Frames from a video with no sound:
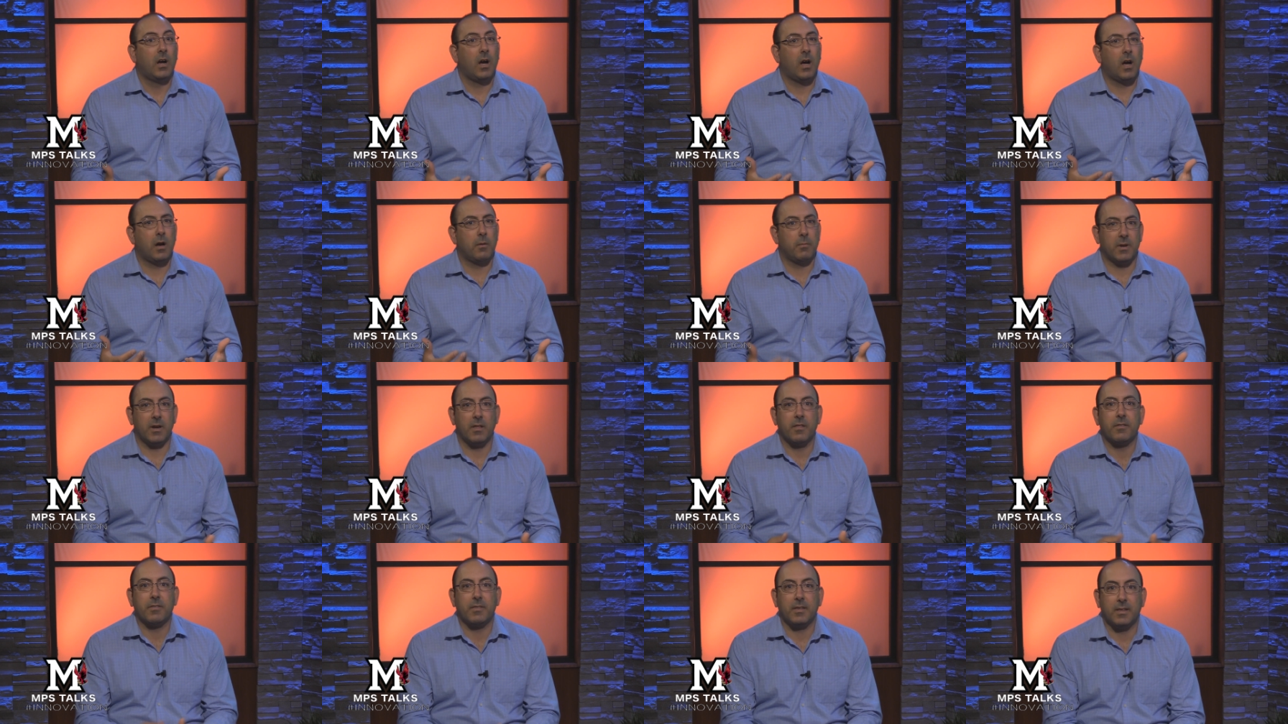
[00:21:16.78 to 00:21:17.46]
Um,
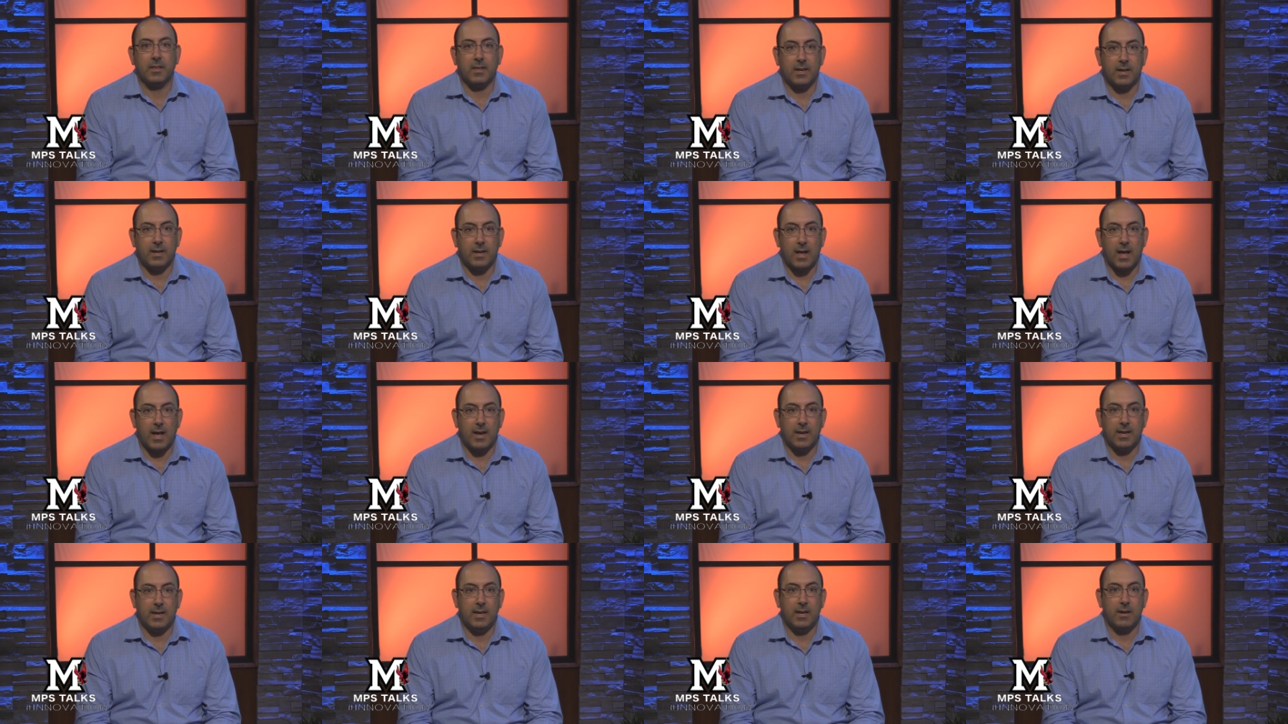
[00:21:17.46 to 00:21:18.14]
another thing that
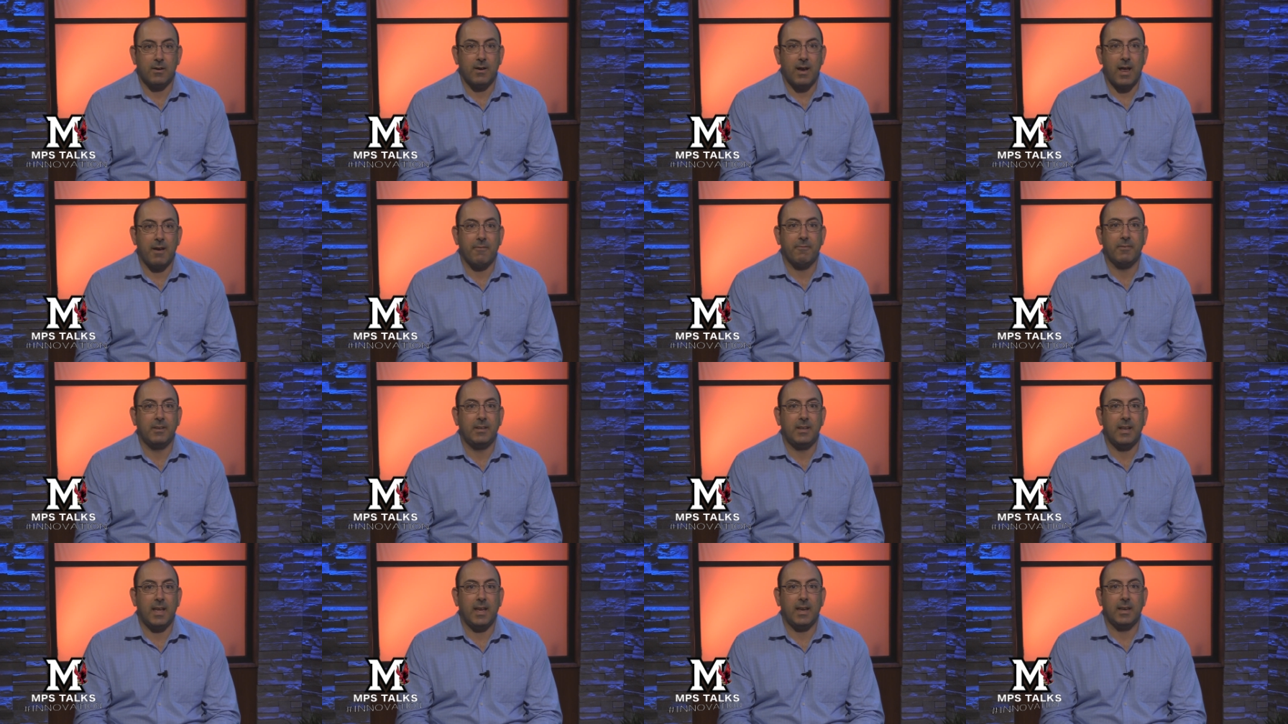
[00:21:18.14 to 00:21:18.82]
I hear
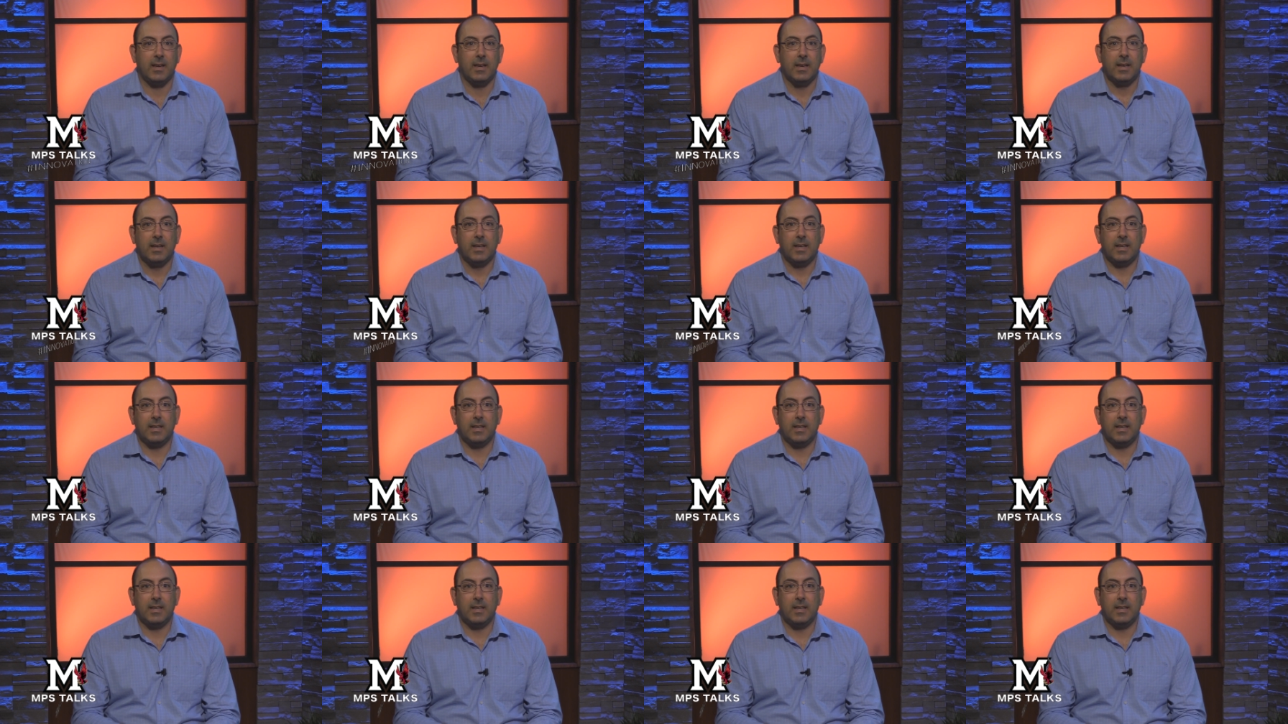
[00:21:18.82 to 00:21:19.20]
every day